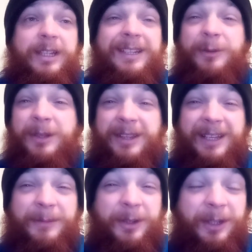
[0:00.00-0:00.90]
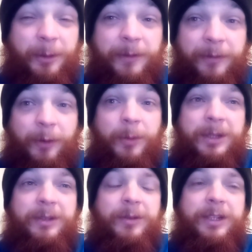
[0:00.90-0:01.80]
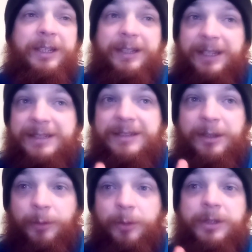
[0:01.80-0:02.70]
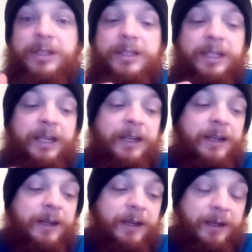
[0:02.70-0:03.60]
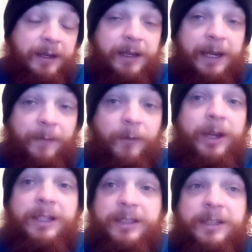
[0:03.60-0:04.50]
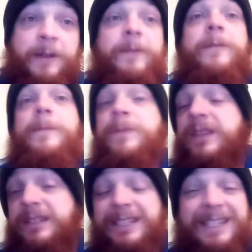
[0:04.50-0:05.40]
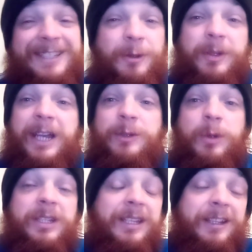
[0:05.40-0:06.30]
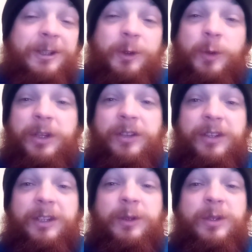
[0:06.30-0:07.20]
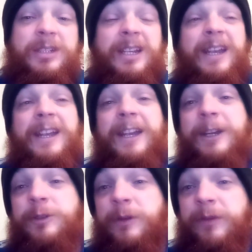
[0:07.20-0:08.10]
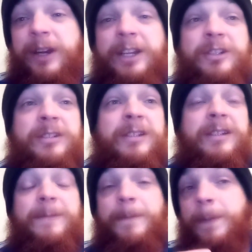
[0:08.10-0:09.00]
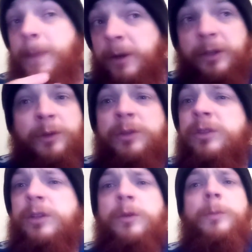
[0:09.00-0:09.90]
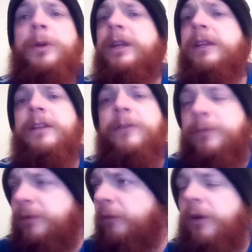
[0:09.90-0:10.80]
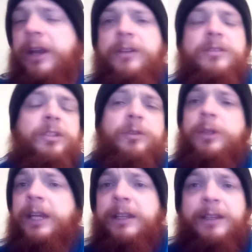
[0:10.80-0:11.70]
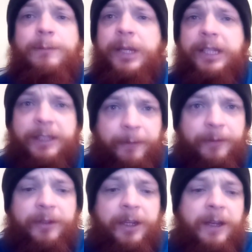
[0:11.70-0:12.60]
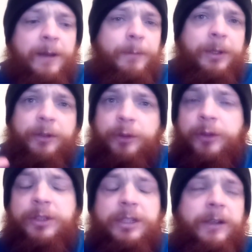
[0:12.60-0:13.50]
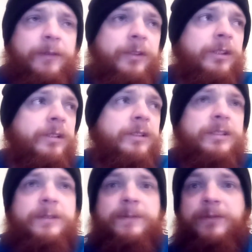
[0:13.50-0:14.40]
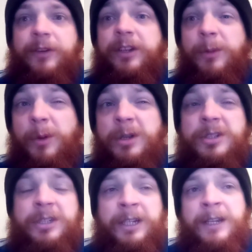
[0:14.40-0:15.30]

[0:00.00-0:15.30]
and the only thing I'm really looking forward to on it is the Owens and Reigns stuff. Seeing these two guys work together is really, really good. It's refreshing. They're not breaking the records or doing anything mega different, but they're doing stuff that's fun to watch.